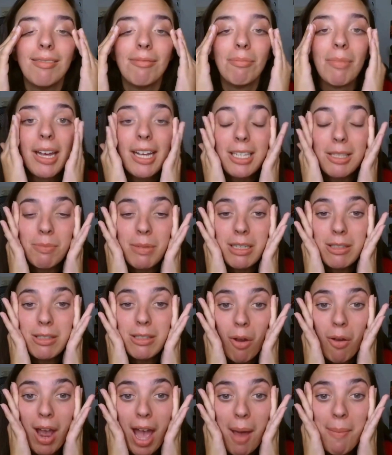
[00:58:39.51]
makes me
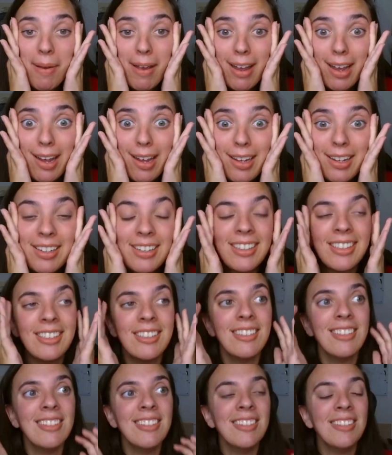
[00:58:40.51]
so happy.
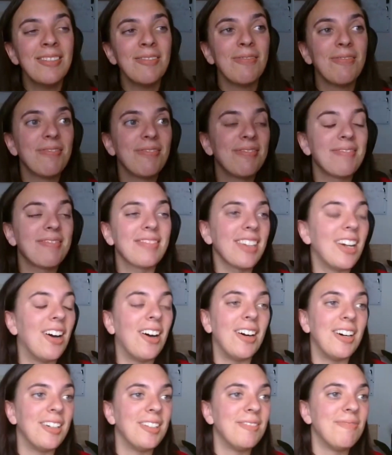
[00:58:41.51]

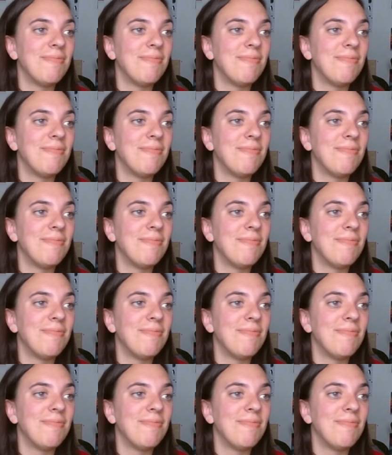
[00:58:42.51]
Oh,